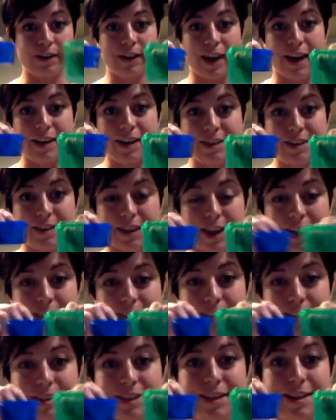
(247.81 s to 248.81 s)
Okay, so
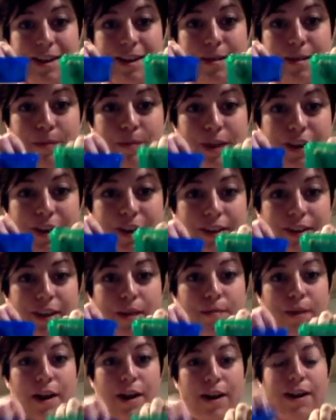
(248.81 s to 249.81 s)
that's meal
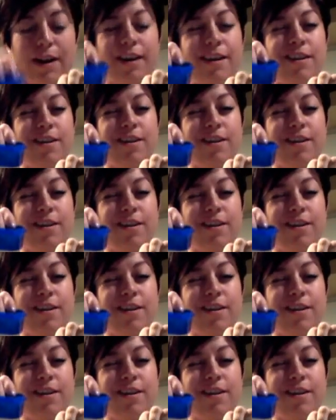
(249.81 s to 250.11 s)
number